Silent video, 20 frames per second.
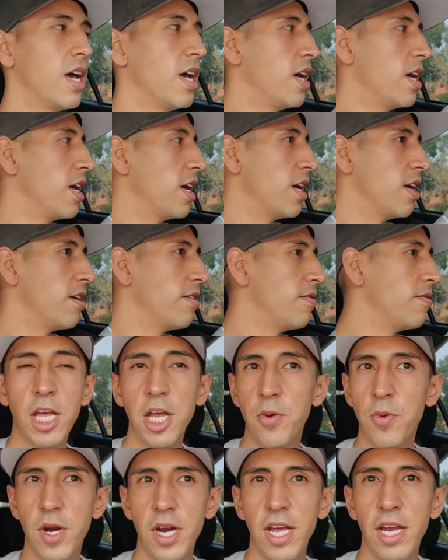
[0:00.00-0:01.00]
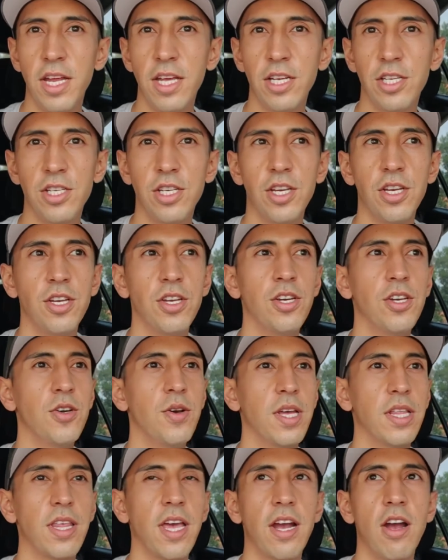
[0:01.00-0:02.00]
of Blink
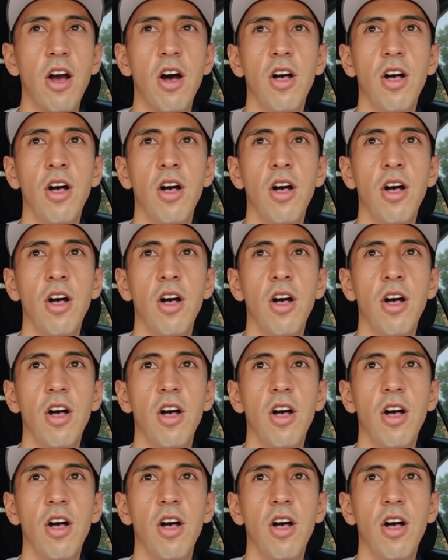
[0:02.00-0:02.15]
182 and like